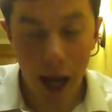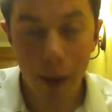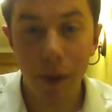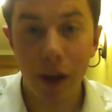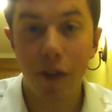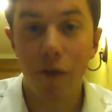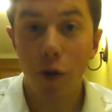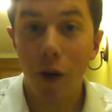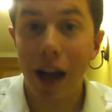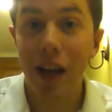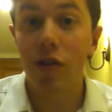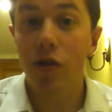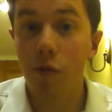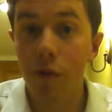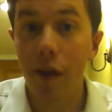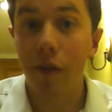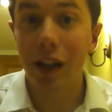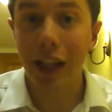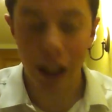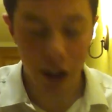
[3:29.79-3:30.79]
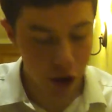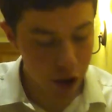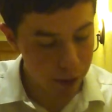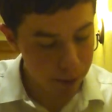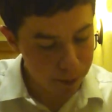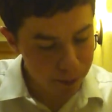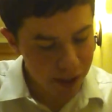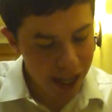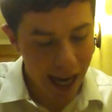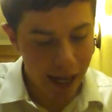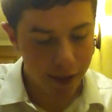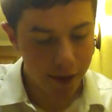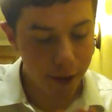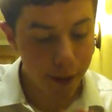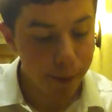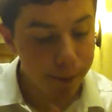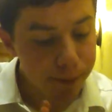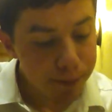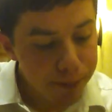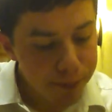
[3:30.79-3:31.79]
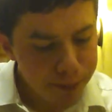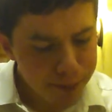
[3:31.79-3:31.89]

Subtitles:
coming of Christ in Revelation. Excellent.